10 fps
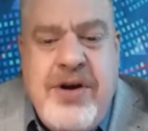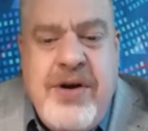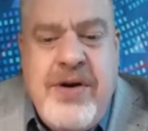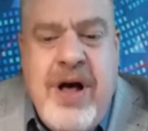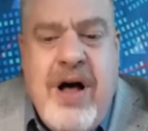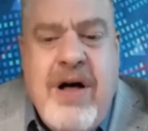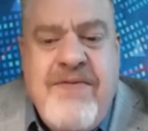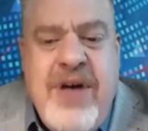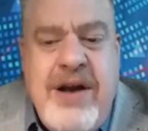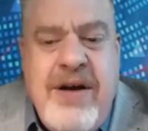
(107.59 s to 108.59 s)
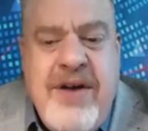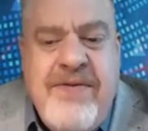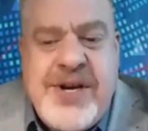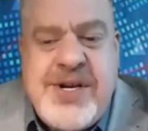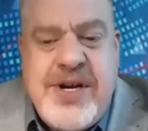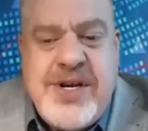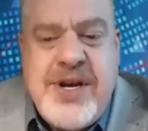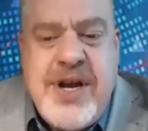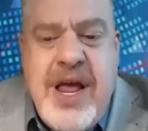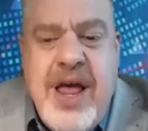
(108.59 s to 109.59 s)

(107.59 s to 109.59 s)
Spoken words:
you are value investors